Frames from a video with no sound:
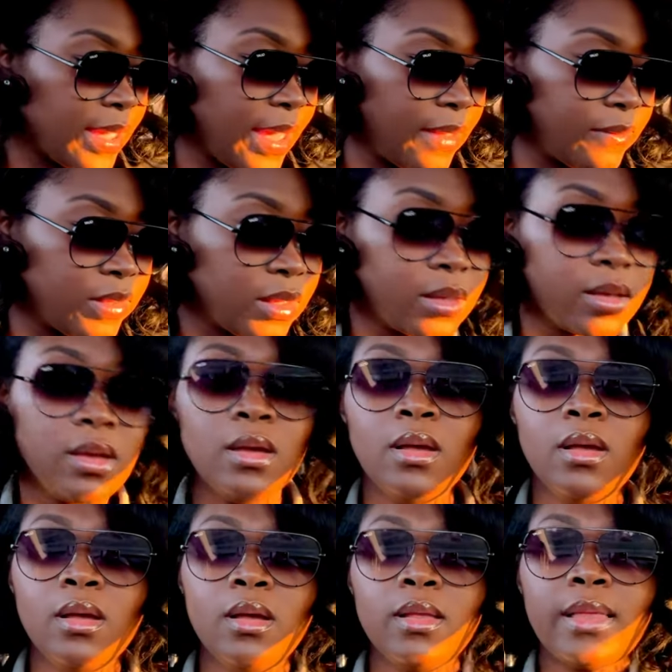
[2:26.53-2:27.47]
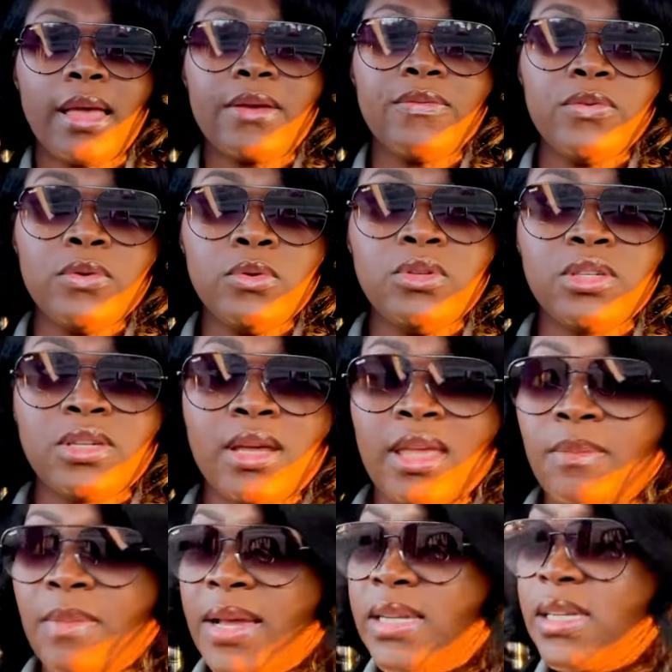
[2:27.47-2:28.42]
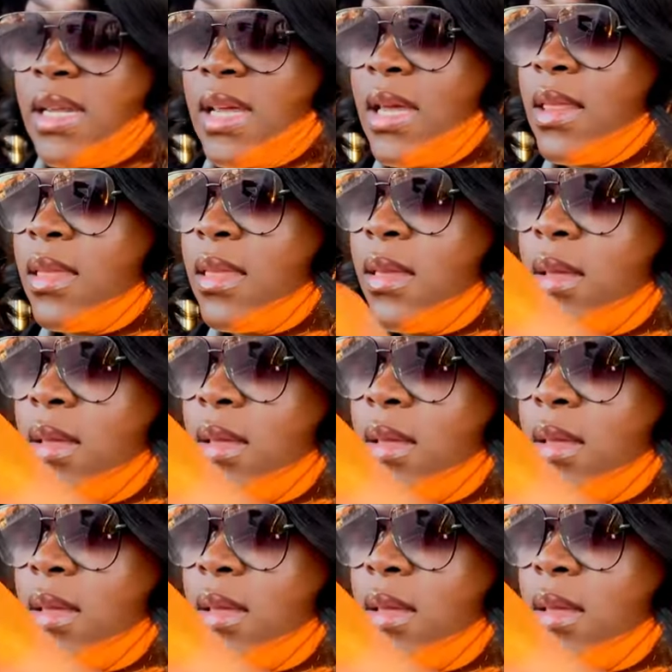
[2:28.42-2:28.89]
having like food stuck in my teeth.